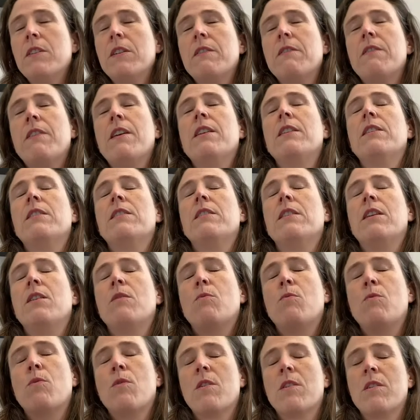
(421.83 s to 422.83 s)
If that does
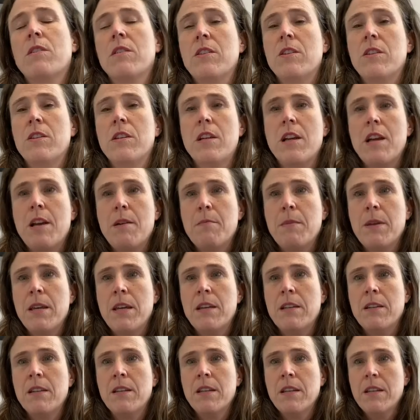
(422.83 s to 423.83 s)
not work, then you come
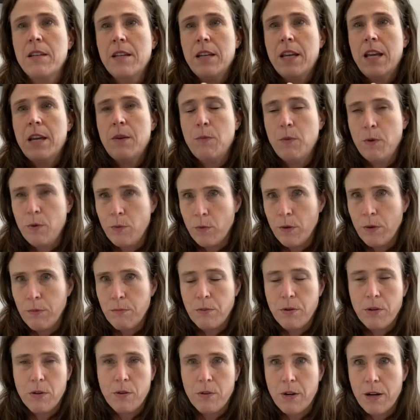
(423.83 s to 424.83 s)
in and we
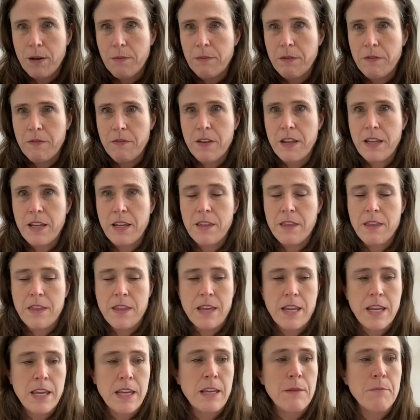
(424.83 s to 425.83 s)
reprogram the
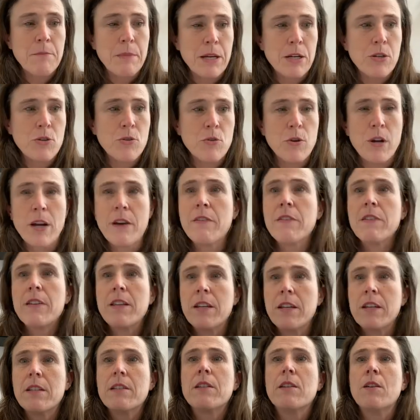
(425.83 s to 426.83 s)
thing and make sure
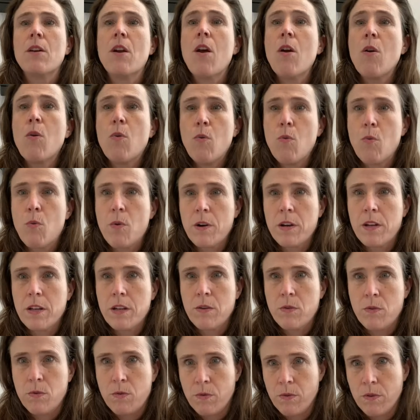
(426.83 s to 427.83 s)
everything is in
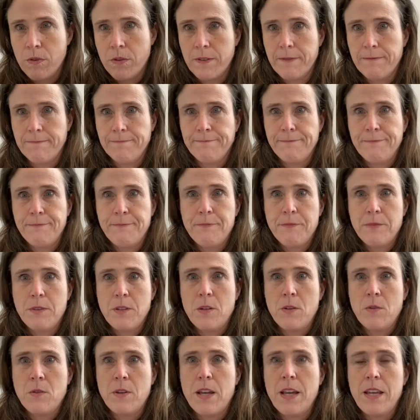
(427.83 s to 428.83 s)
working order.
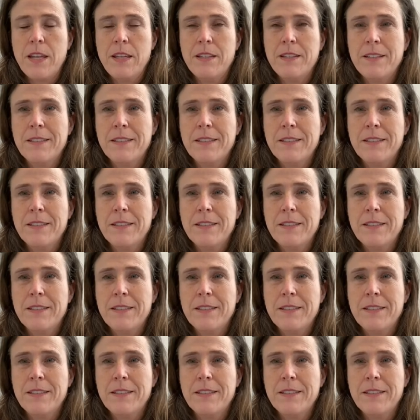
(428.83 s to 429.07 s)
Okay?